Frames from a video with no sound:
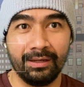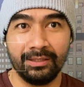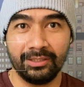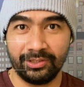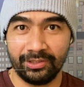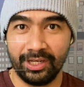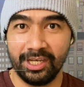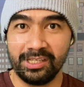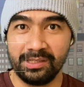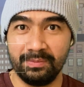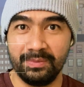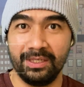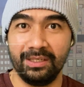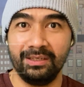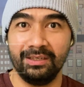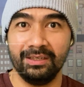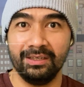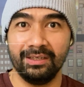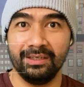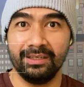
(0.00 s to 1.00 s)
Trust me,
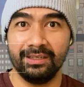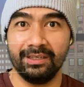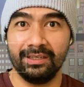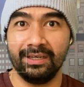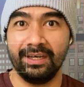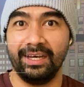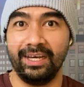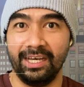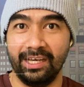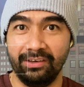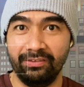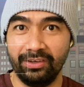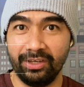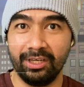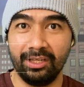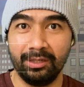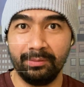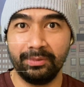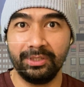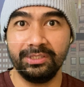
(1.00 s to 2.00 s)
having
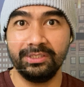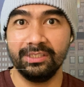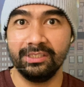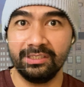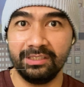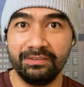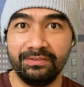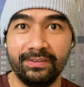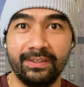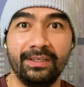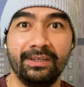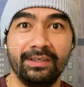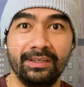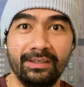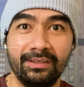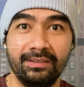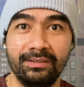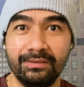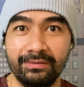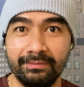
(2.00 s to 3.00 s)
an emergency
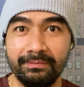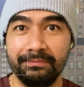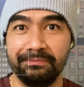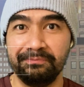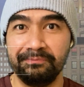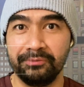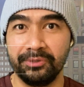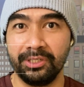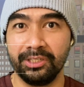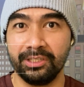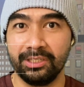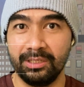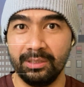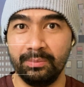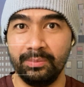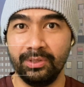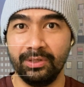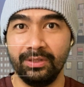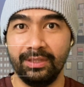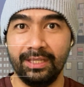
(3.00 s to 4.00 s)
fund will give
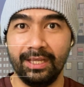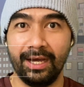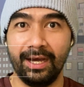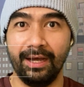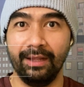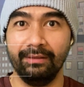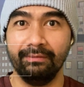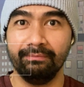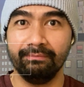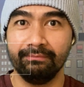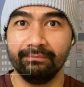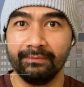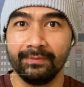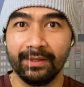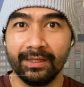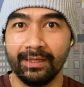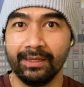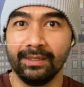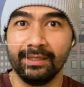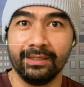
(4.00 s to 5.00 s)
you that
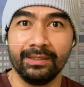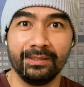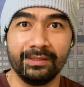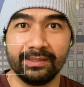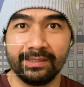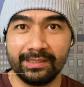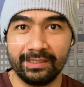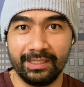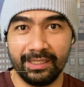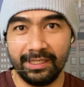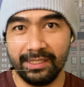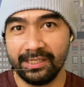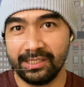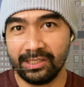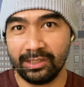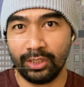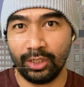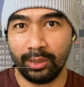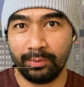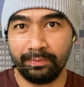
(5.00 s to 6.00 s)
sense
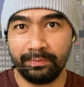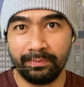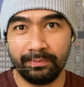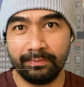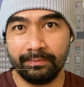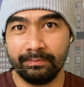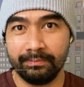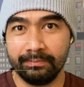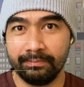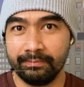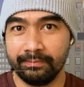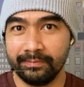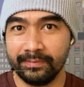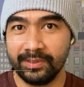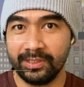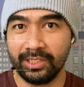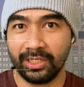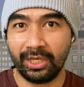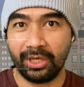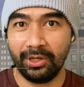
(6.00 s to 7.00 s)
of
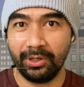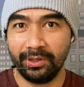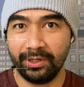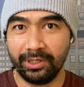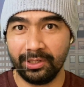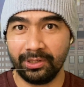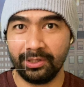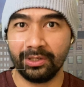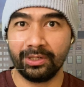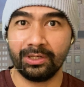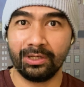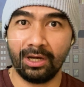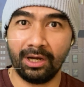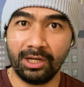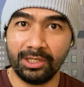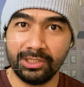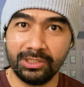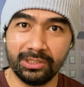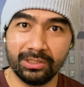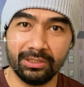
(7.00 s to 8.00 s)
security or
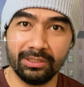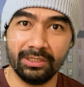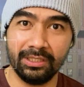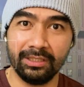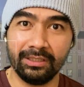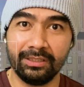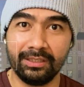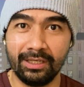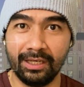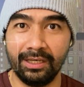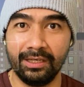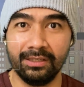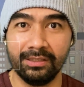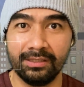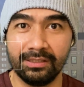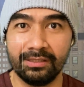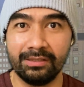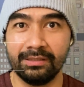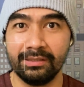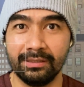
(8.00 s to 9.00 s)
caution in
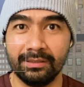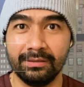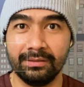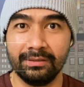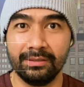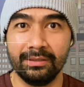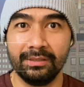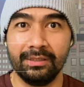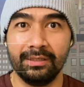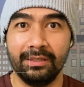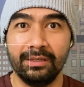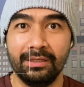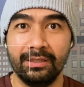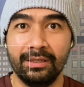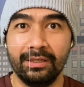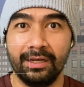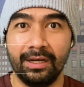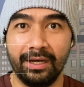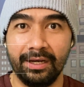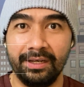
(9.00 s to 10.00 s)
case
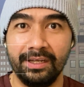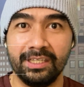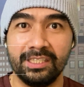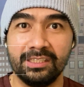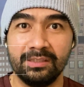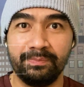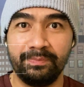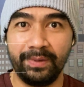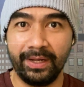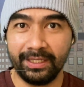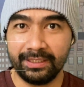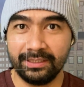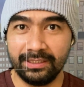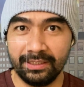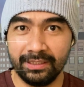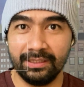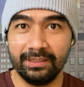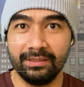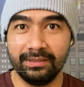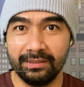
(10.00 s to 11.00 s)

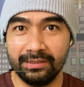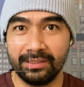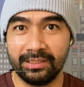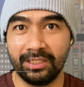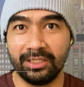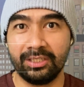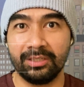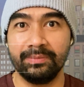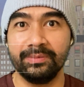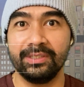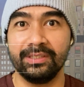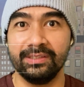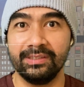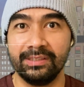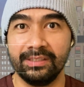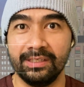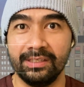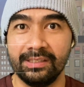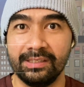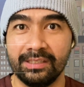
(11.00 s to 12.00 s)
unexpected
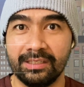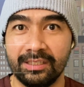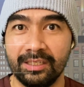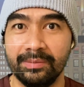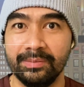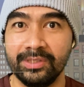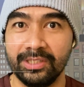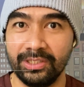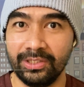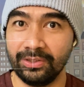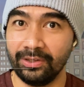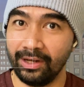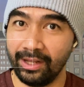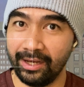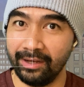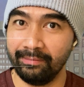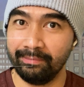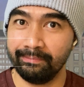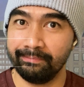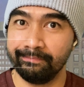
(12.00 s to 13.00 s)
circumstances comes in your life.
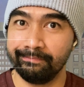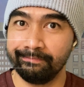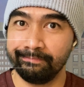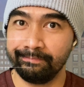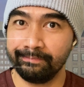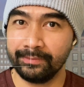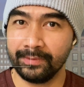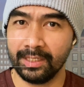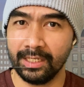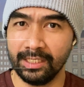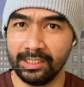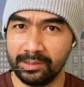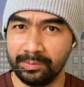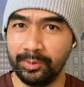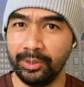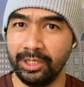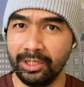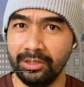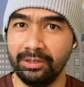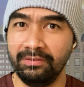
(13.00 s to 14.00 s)
It's a
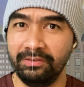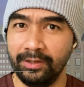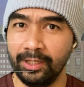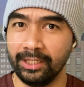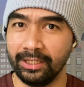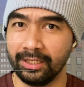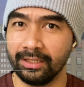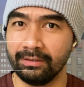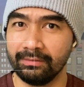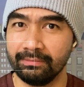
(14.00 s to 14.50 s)
pretty good feeling.